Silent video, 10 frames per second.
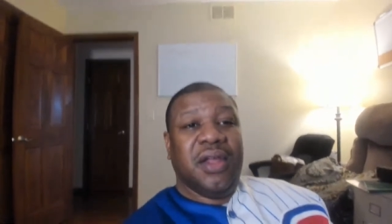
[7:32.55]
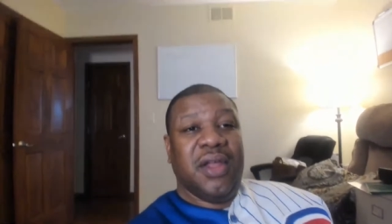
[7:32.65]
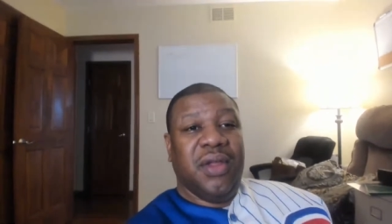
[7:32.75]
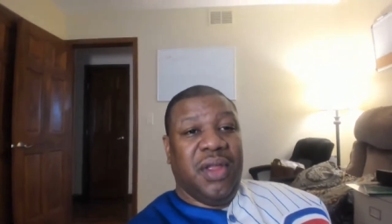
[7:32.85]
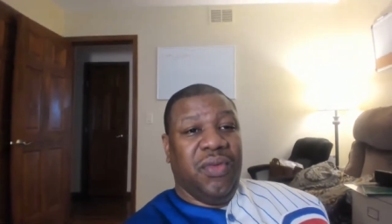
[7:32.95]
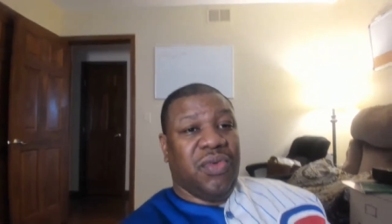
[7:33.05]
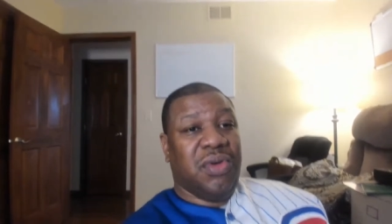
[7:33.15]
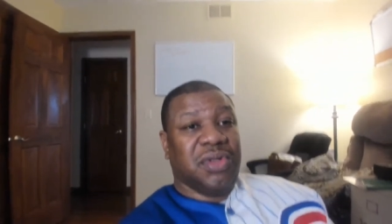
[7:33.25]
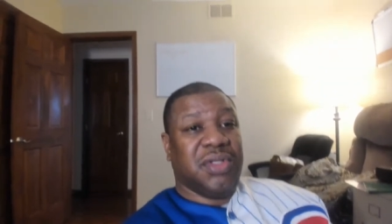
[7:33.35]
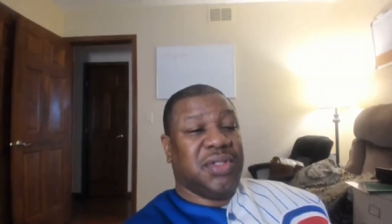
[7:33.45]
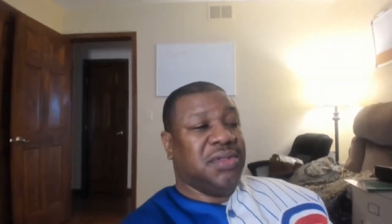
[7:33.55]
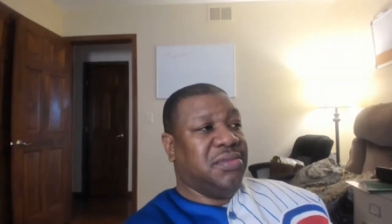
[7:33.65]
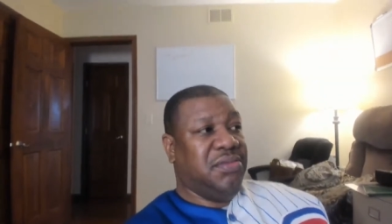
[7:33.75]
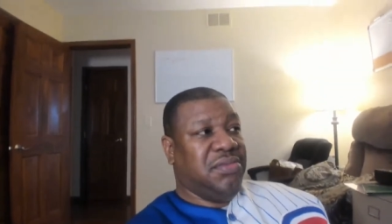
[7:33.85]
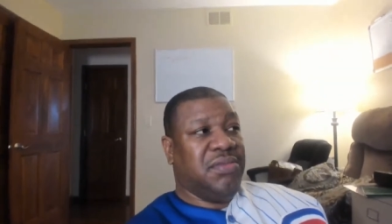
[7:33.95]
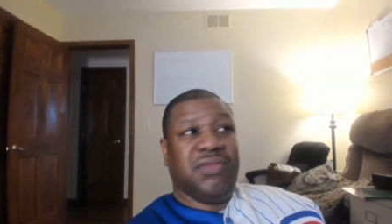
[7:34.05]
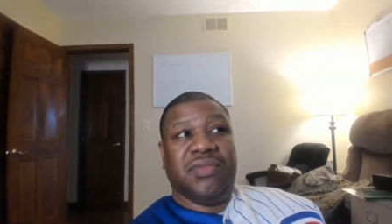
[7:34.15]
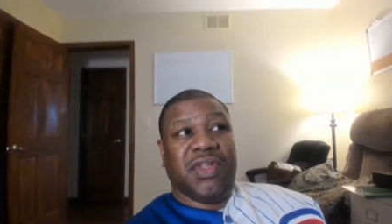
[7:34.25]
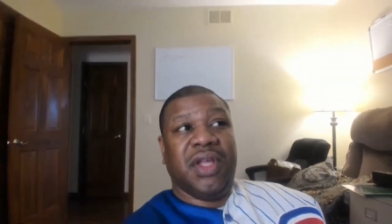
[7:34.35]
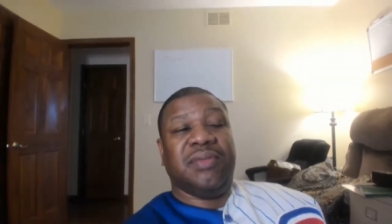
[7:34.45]
and he wants
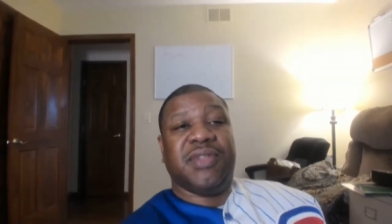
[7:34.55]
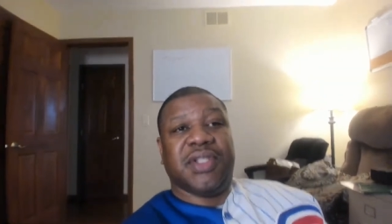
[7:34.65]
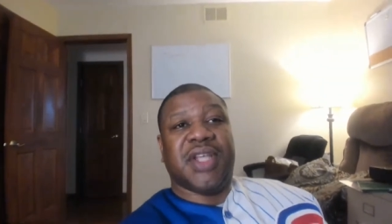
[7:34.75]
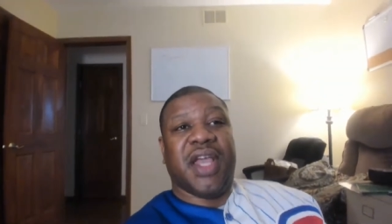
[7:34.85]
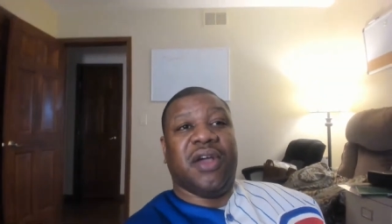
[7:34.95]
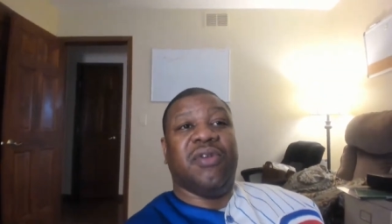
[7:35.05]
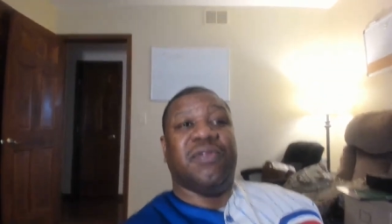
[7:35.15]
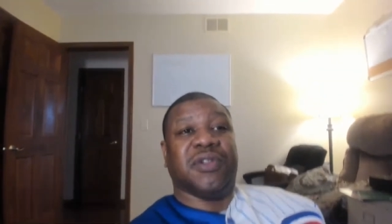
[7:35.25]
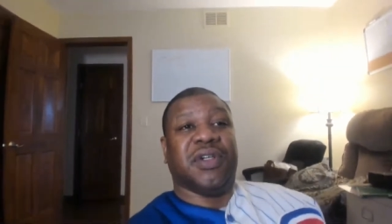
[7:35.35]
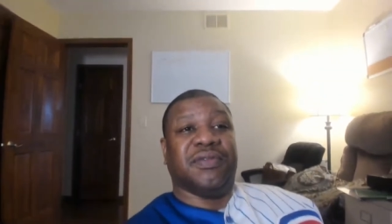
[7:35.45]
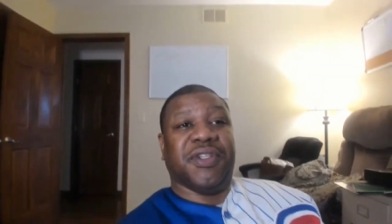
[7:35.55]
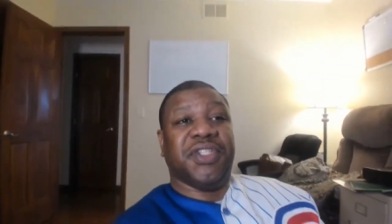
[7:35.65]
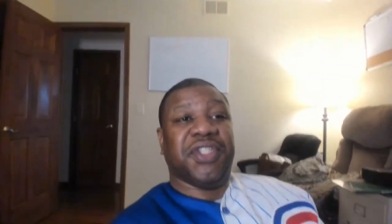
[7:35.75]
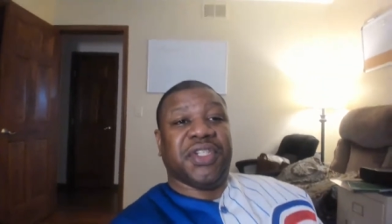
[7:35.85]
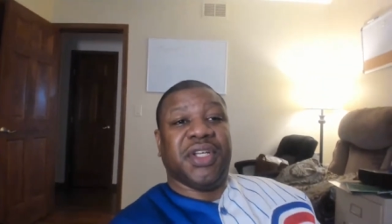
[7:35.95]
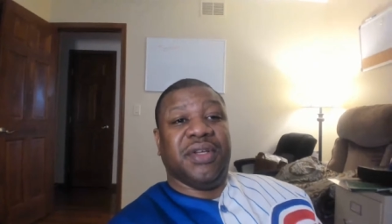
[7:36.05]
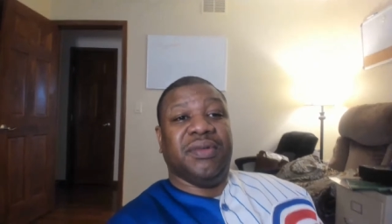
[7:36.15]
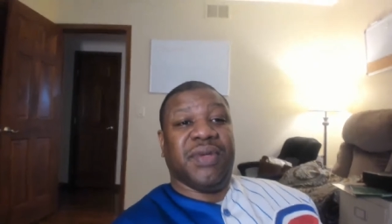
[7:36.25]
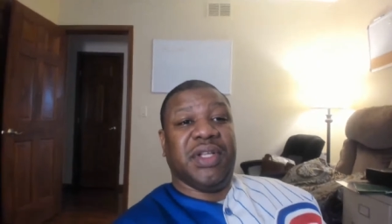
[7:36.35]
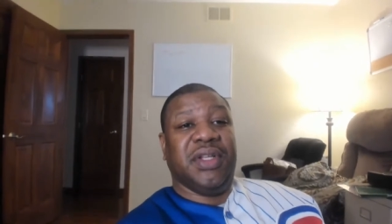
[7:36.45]
him to take over eventually
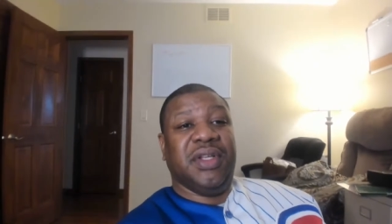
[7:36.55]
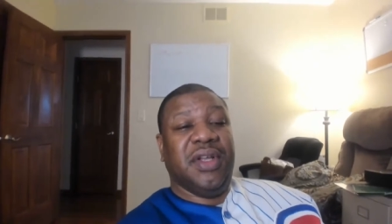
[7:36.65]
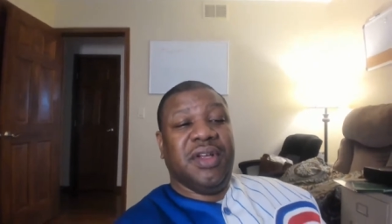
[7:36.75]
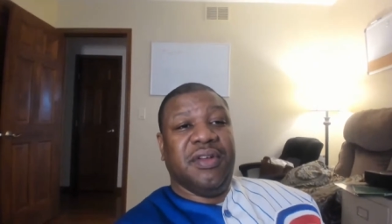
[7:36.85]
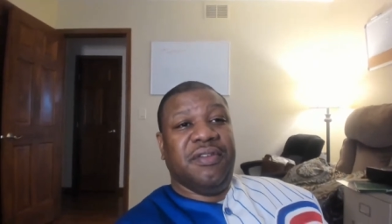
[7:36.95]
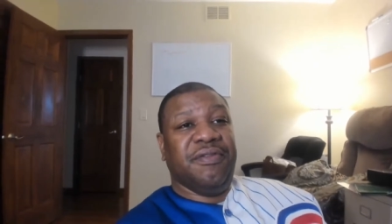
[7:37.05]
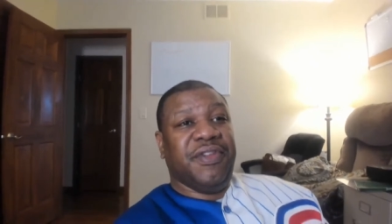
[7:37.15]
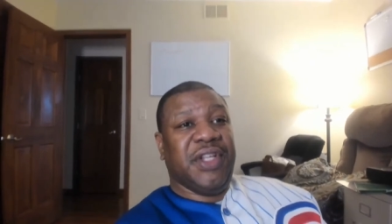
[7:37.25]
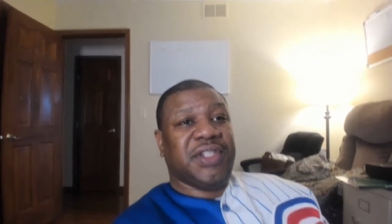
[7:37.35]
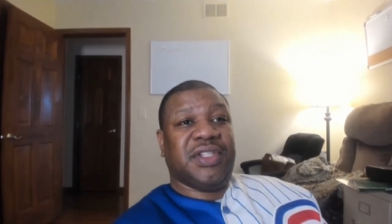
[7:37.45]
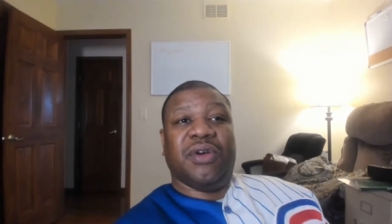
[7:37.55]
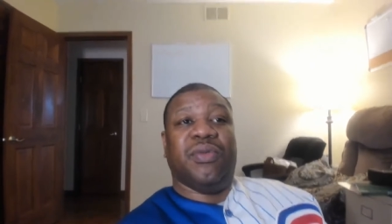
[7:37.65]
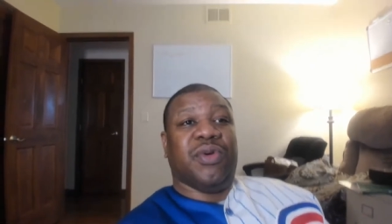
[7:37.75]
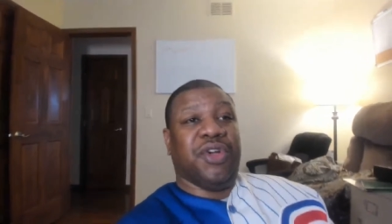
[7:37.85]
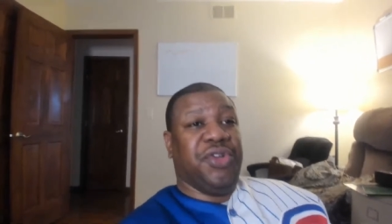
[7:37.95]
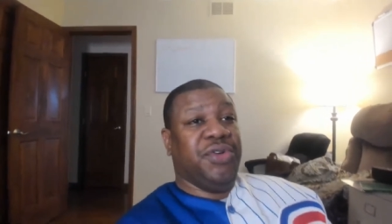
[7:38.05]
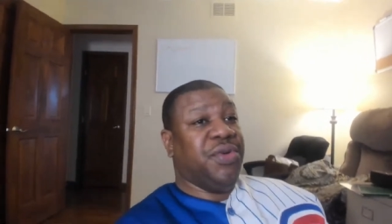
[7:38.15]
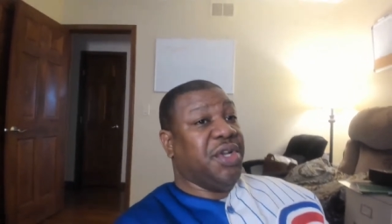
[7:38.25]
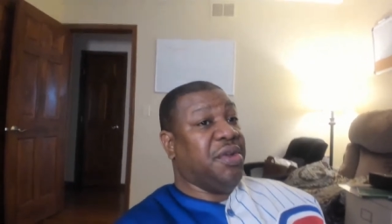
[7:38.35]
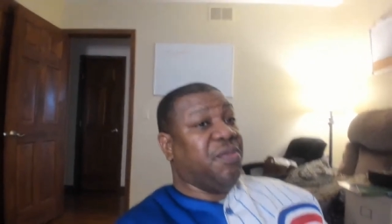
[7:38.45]
when Vince don't want to do
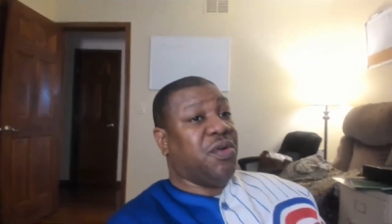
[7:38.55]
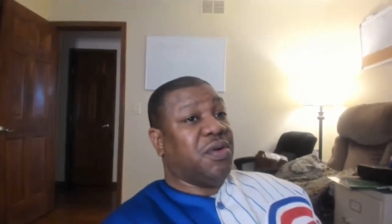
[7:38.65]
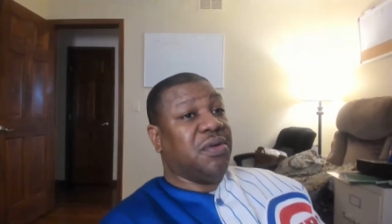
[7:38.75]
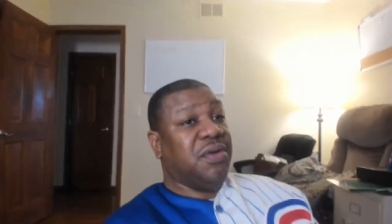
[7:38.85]
it anymore.